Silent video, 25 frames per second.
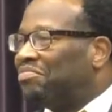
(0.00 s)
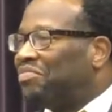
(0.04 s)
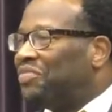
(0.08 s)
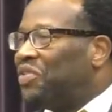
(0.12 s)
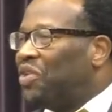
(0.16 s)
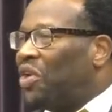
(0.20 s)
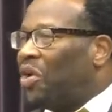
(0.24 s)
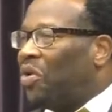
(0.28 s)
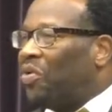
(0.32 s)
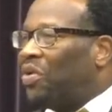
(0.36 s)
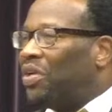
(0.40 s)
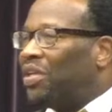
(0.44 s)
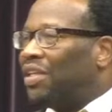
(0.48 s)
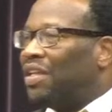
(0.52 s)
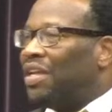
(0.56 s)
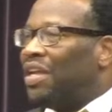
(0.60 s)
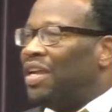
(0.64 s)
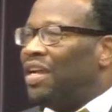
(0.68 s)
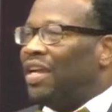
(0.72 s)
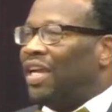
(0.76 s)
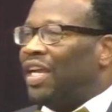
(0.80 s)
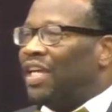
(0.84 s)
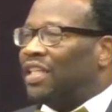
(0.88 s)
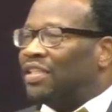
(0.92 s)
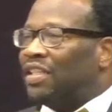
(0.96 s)
You know,
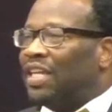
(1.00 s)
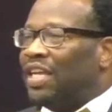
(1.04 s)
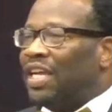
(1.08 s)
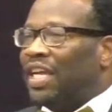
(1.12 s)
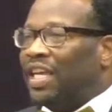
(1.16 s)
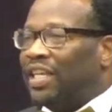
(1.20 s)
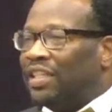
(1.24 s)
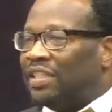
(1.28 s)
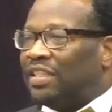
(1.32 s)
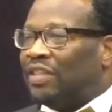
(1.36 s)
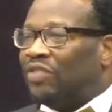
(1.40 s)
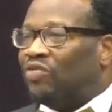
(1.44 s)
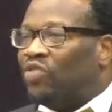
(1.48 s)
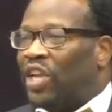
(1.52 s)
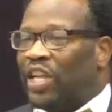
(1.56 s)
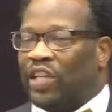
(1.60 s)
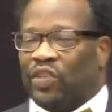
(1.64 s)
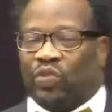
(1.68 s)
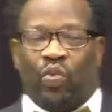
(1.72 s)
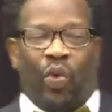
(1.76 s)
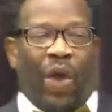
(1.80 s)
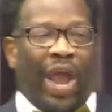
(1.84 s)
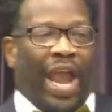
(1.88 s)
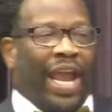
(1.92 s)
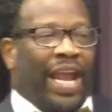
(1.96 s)
his
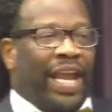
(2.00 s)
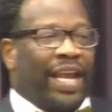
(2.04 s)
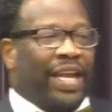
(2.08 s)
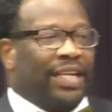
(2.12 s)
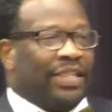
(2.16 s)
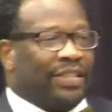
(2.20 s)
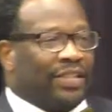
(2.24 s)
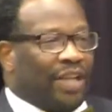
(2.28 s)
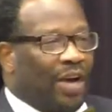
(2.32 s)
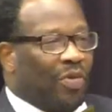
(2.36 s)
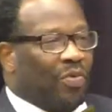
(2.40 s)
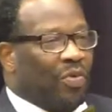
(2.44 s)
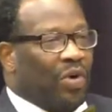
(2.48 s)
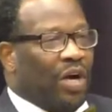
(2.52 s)
his ways are